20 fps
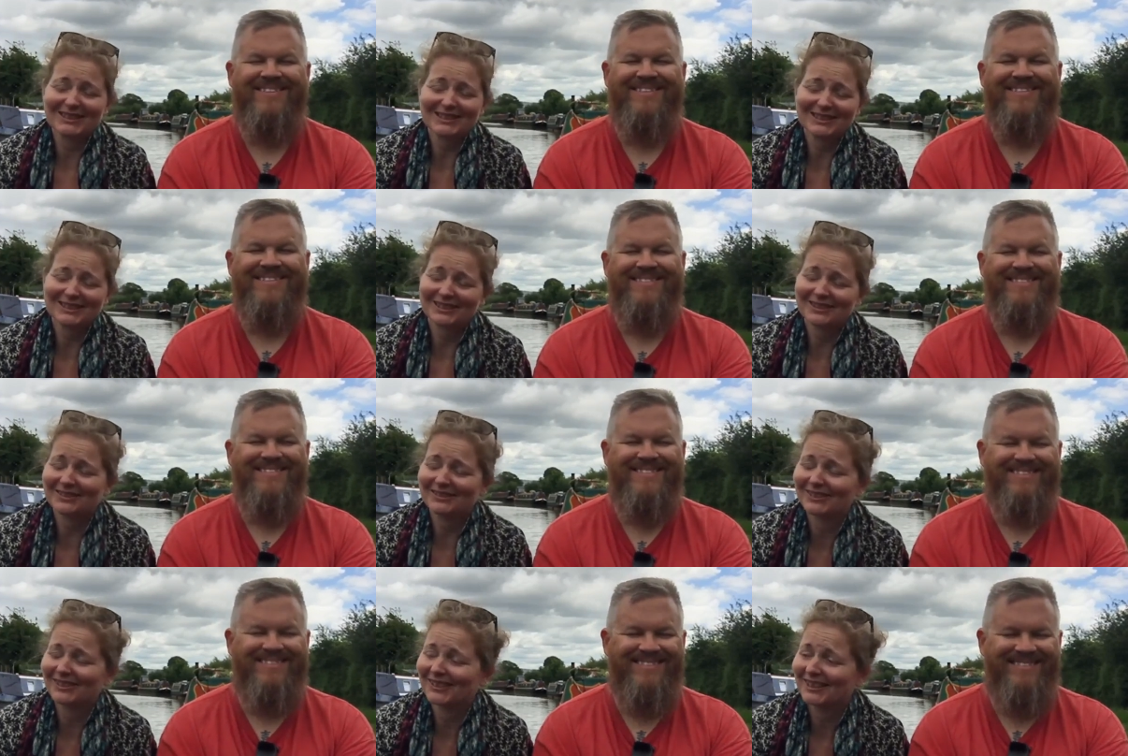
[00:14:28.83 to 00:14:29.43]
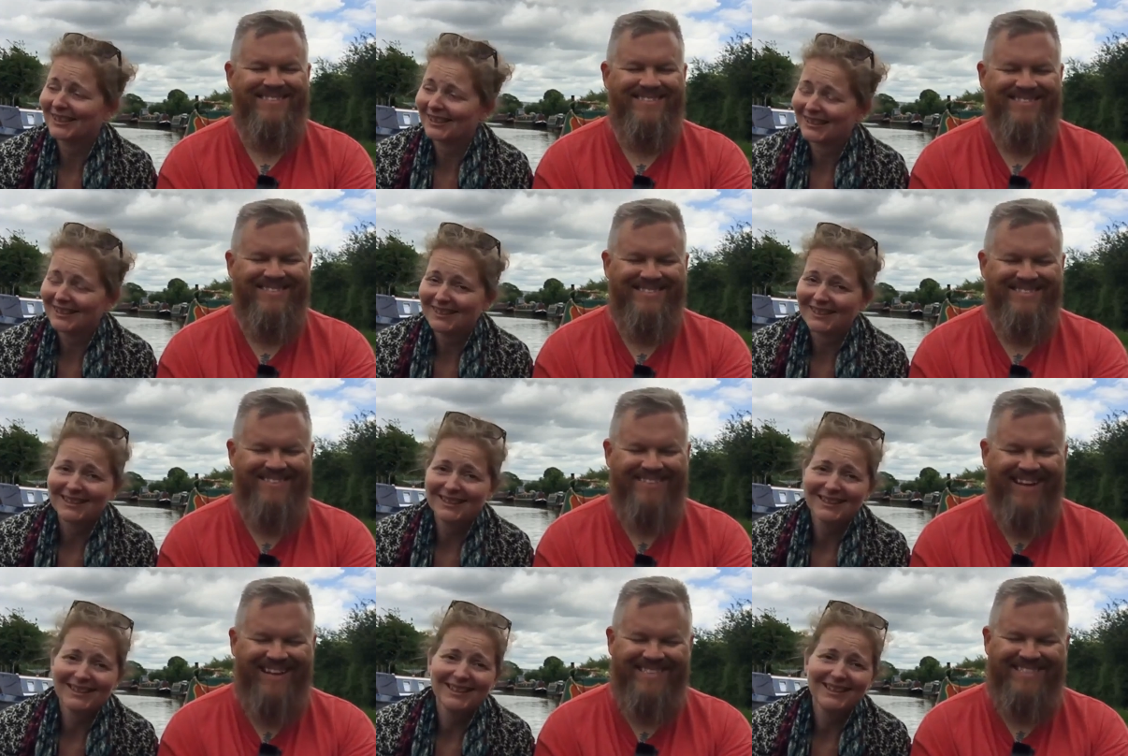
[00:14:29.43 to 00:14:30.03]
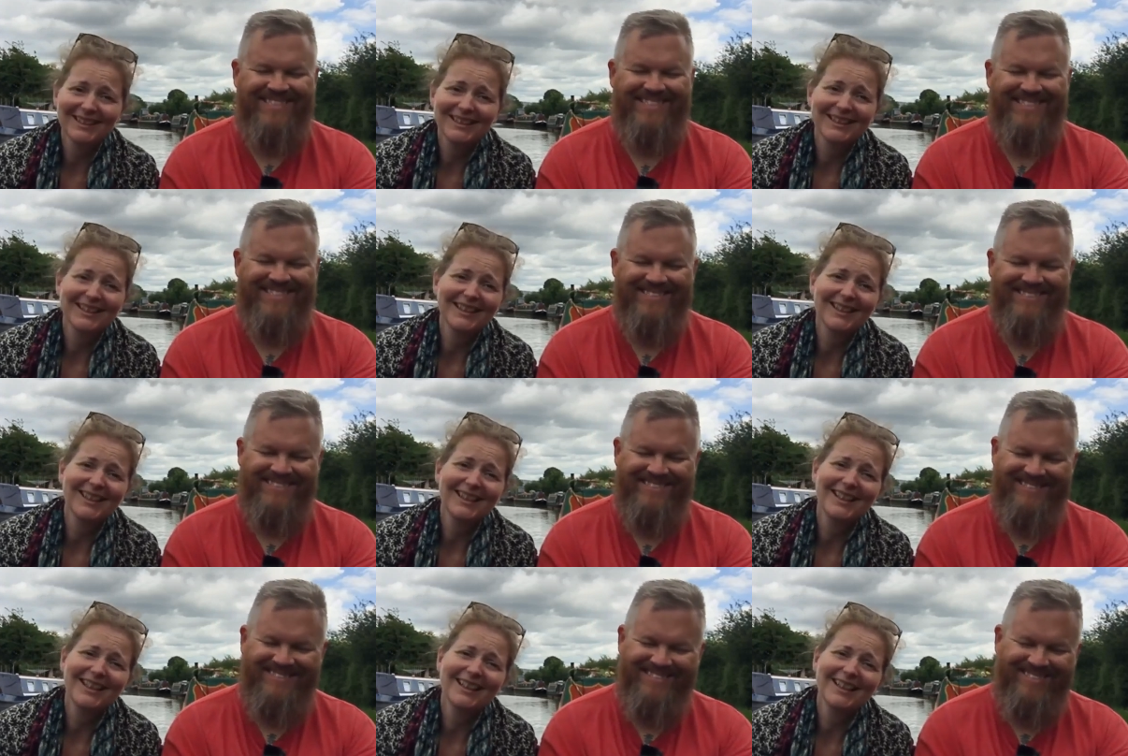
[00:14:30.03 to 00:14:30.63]

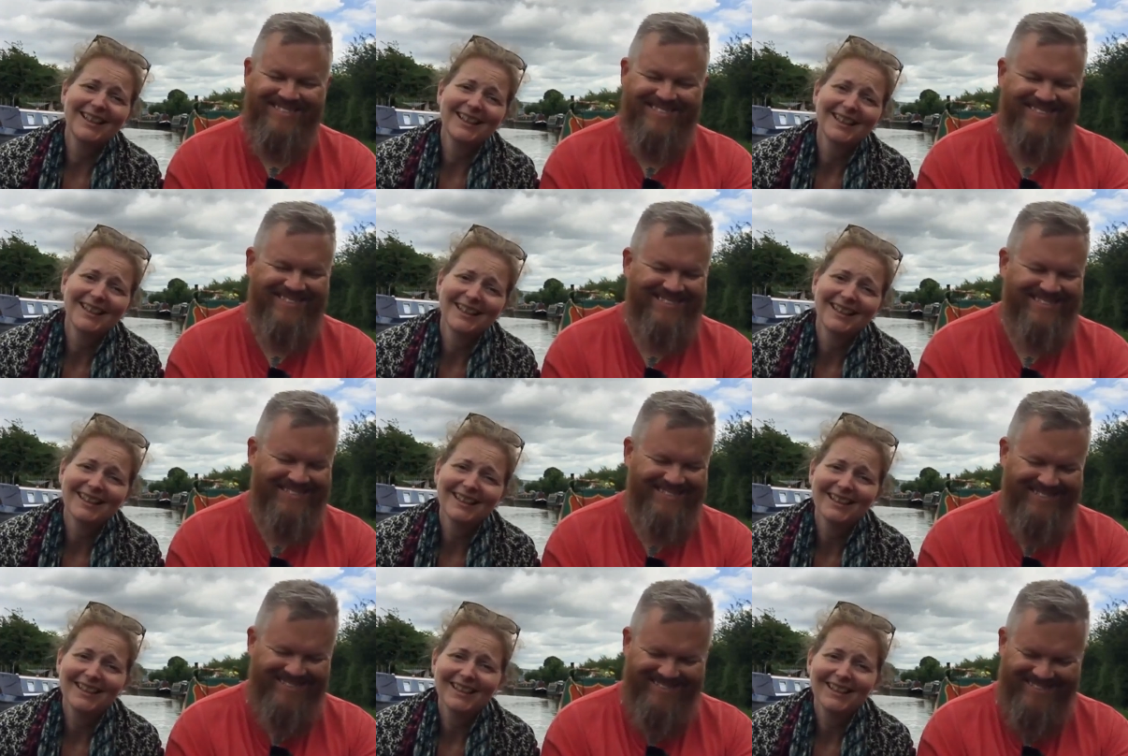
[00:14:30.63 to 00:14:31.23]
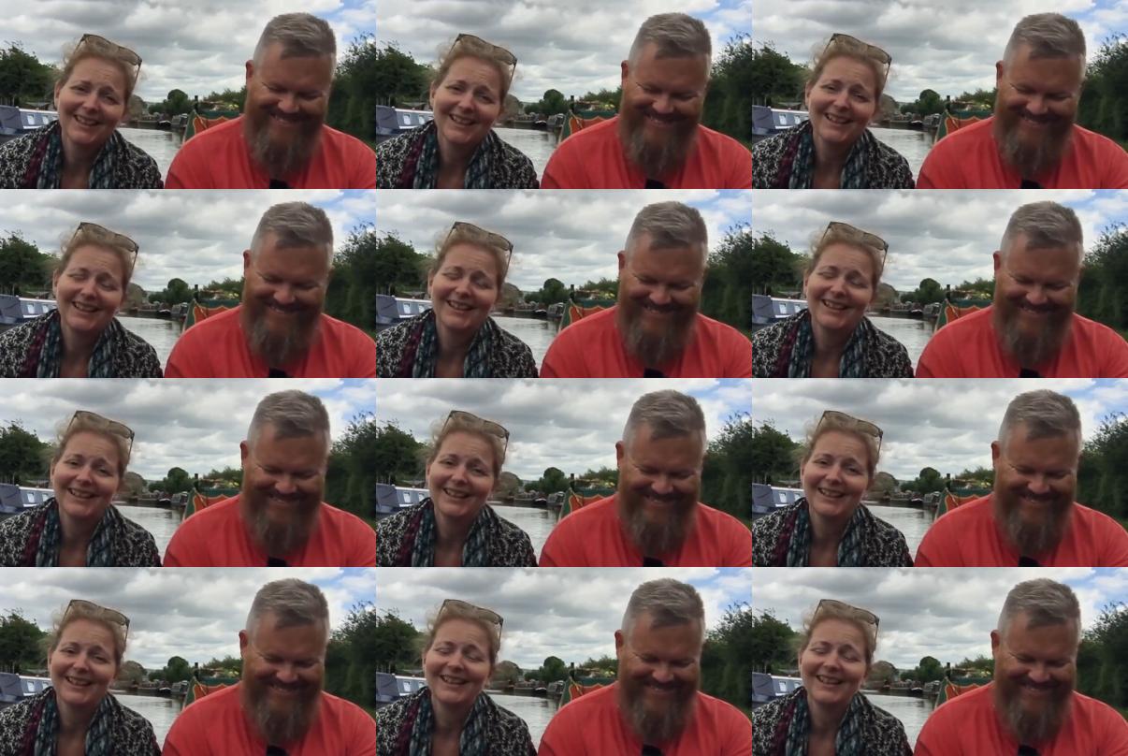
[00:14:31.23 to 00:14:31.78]
[no speech]